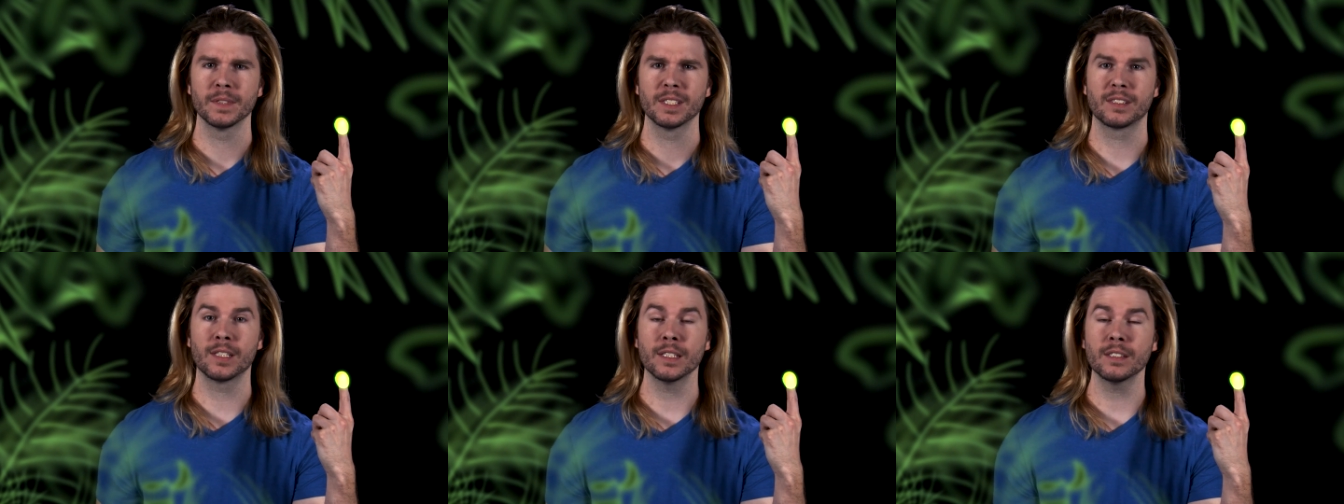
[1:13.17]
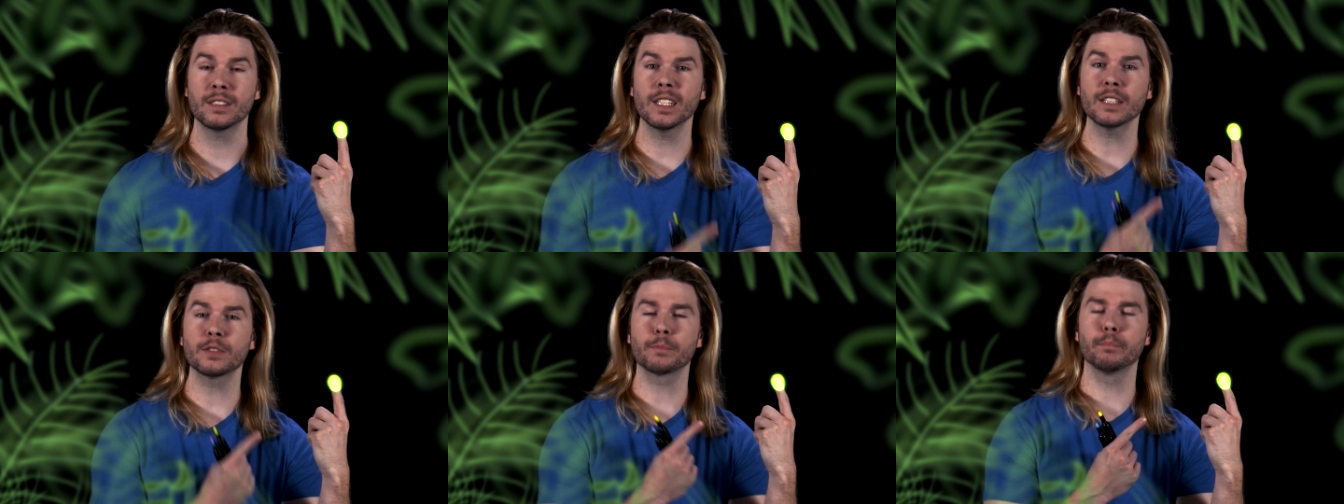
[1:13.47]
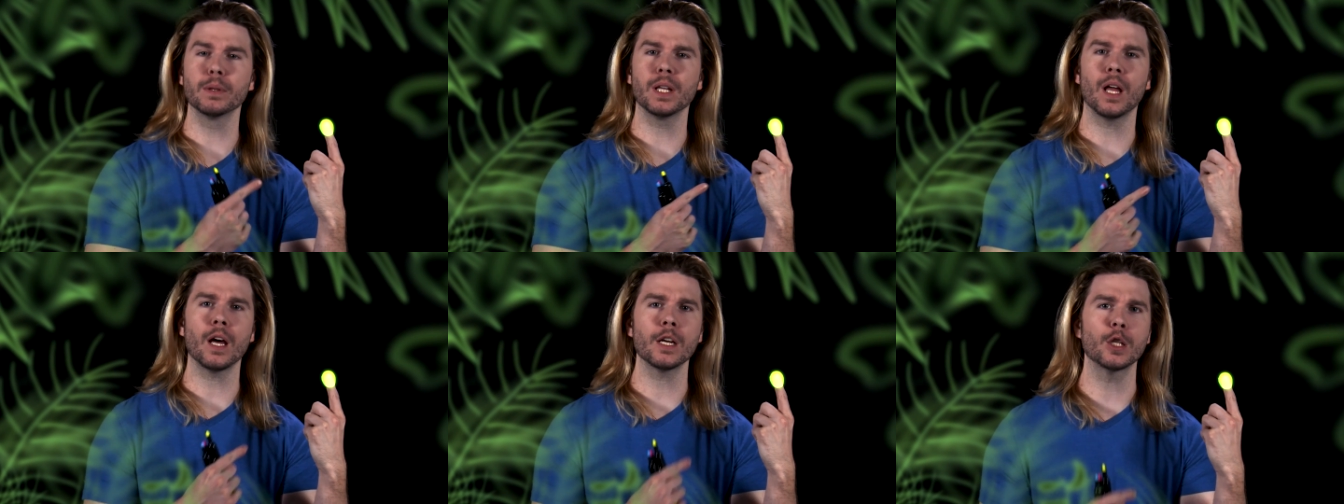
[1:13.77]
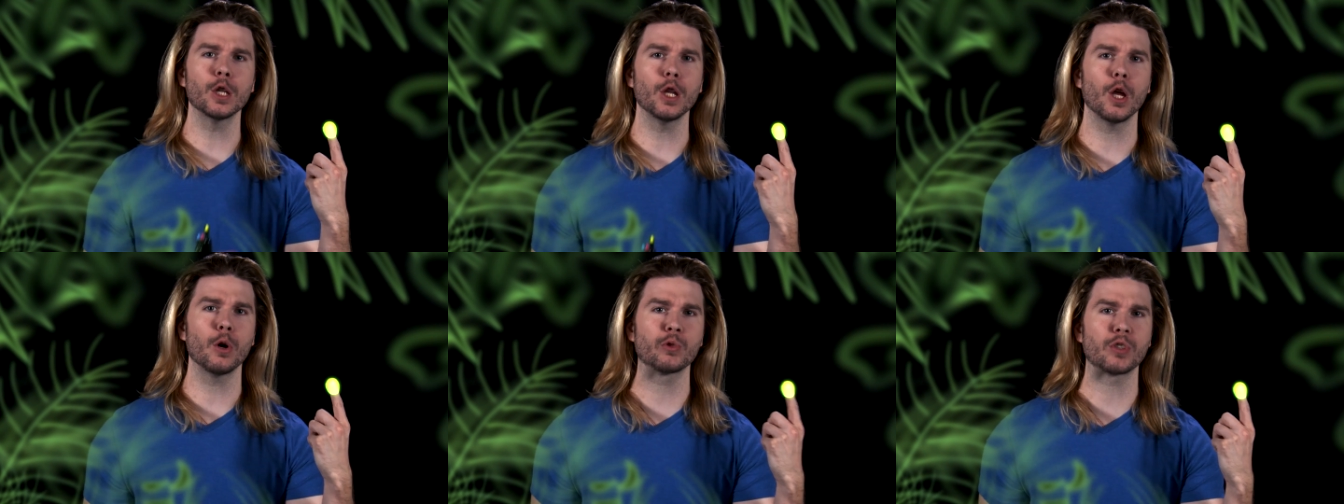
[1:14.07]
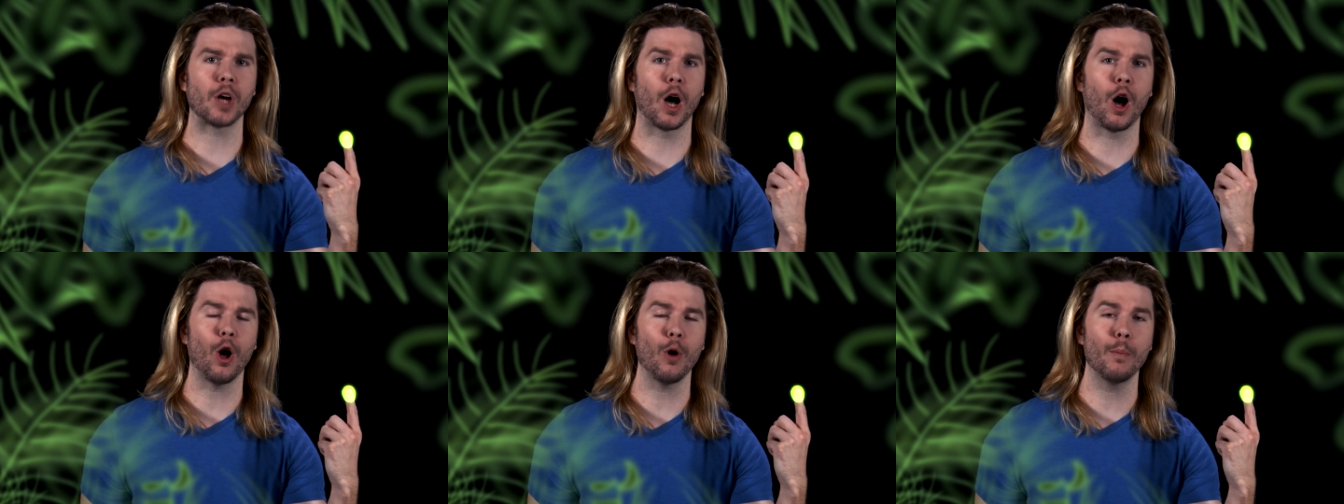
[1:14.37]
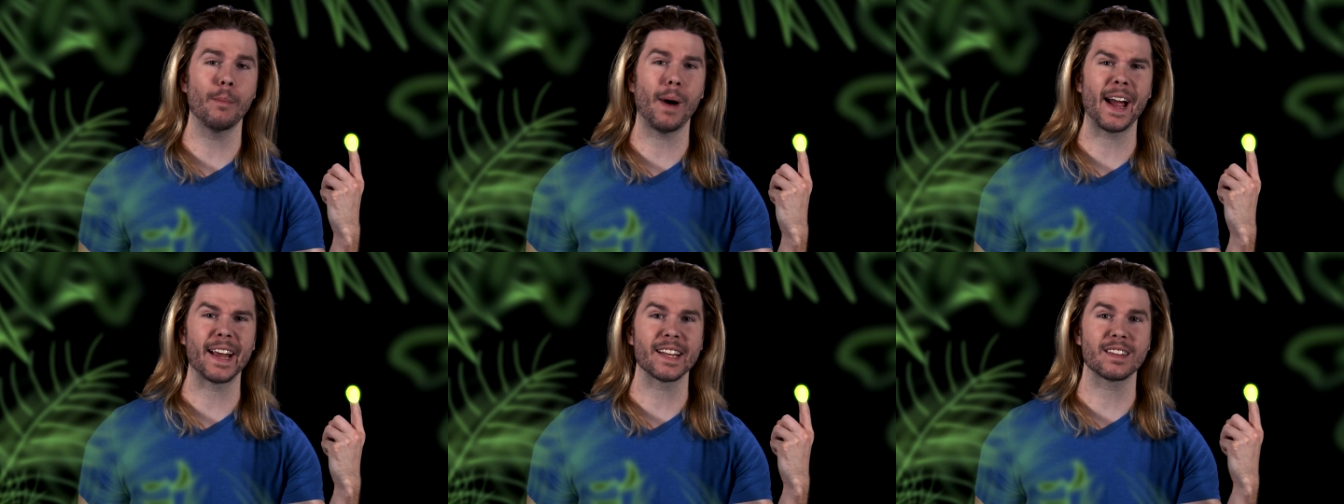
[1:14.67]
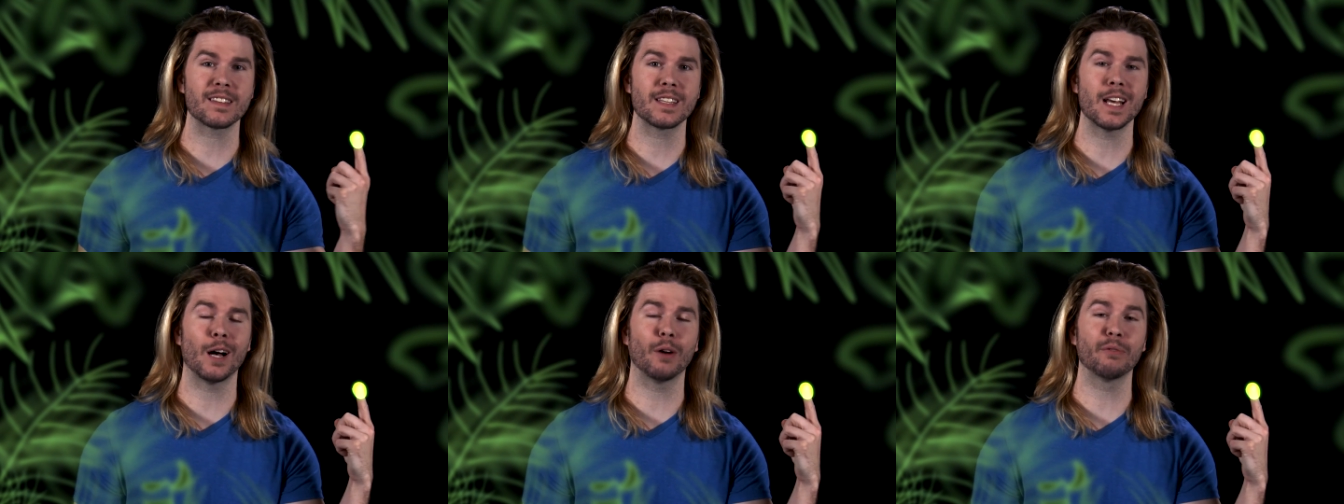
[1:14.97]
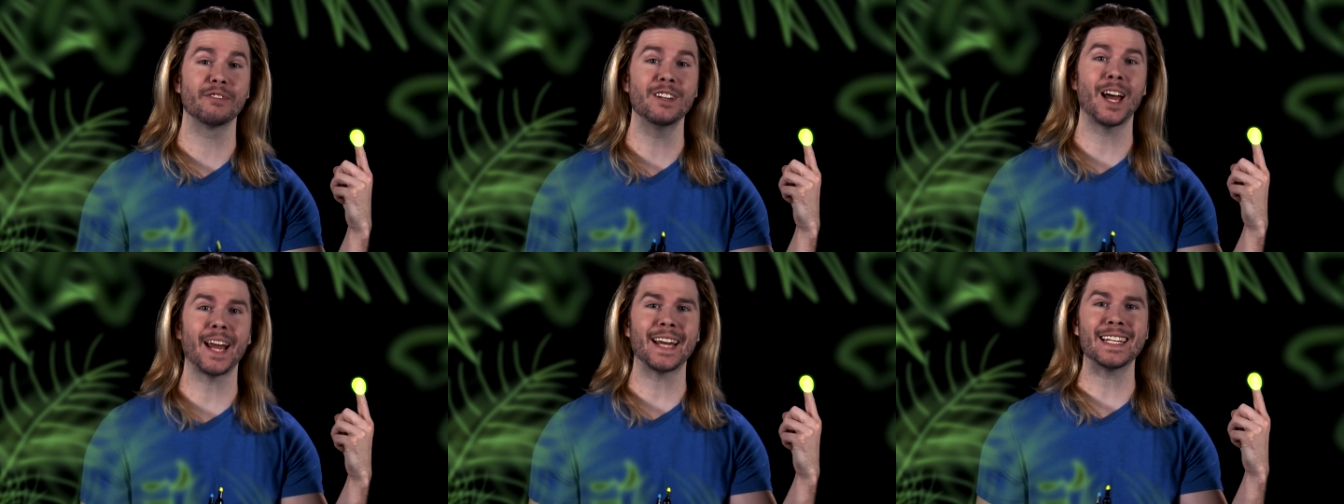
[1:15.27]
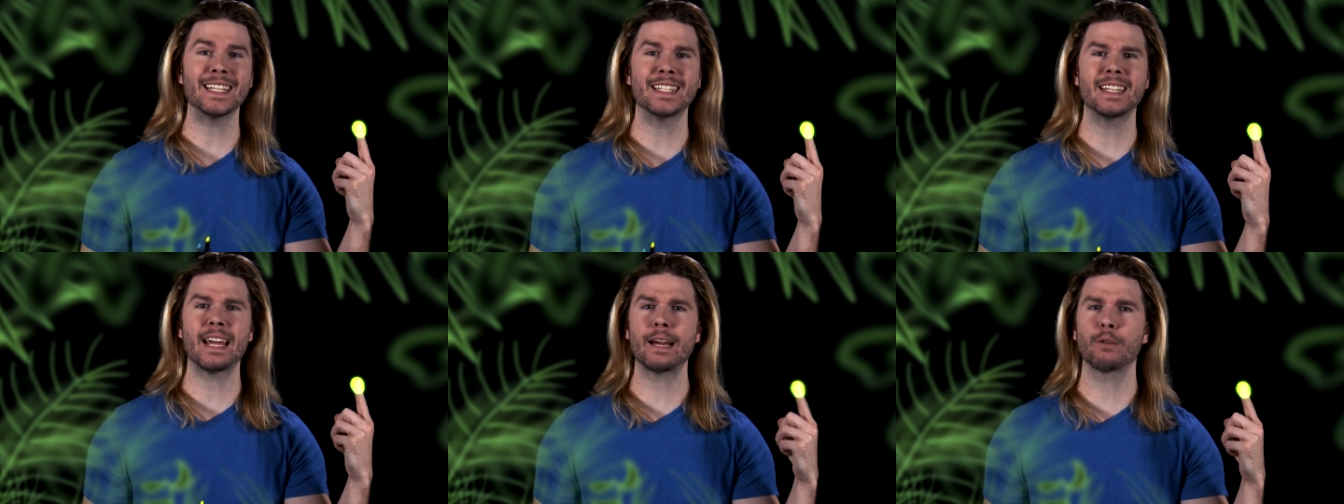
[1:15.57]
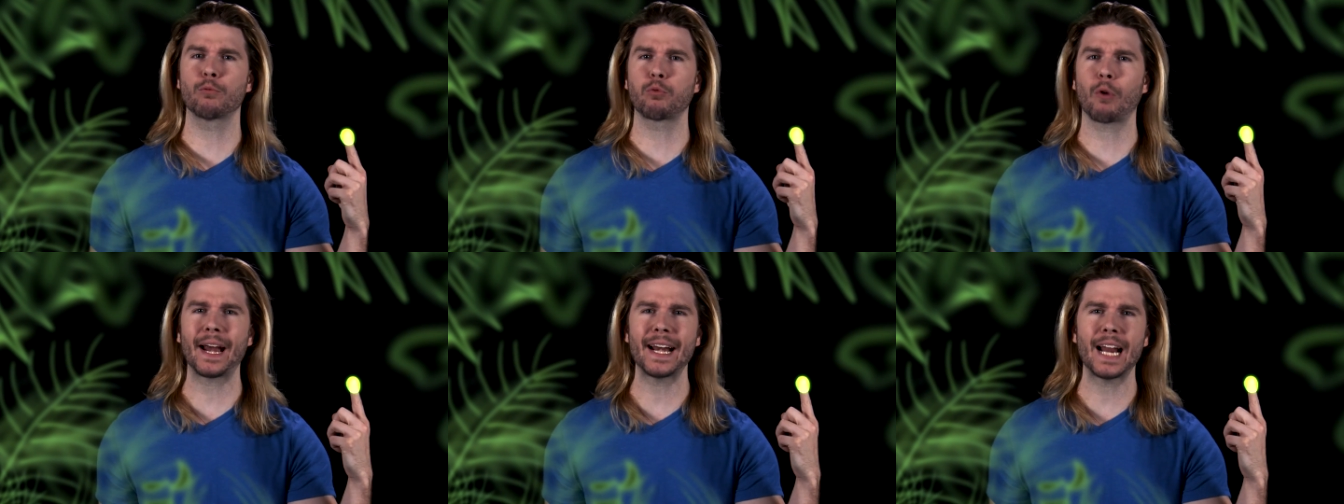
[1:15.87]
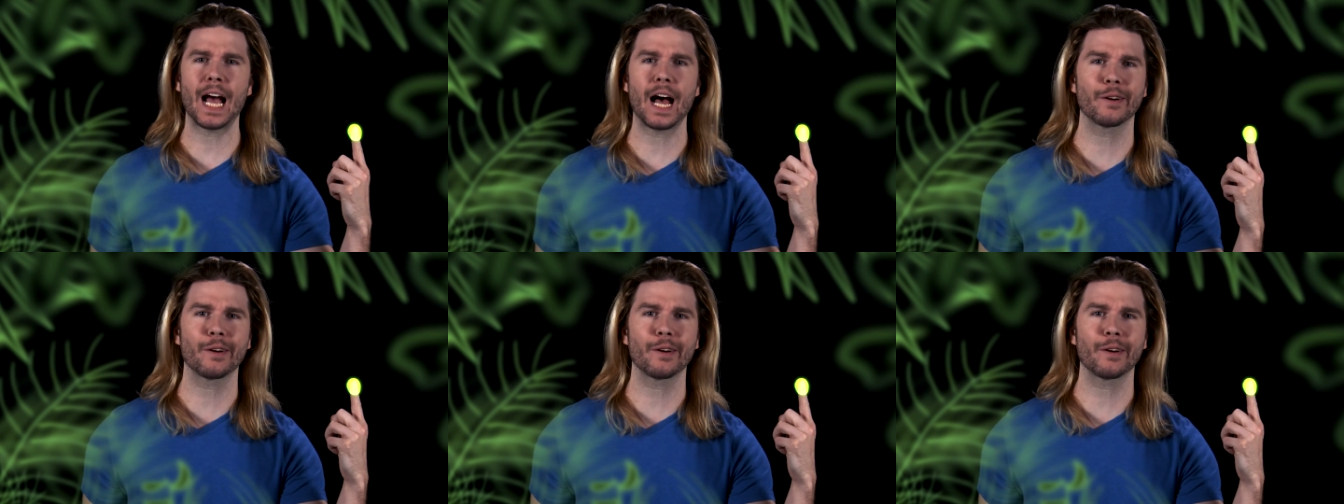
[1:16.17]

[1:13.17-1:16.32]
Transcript: Since this blood glows all by itself night and day right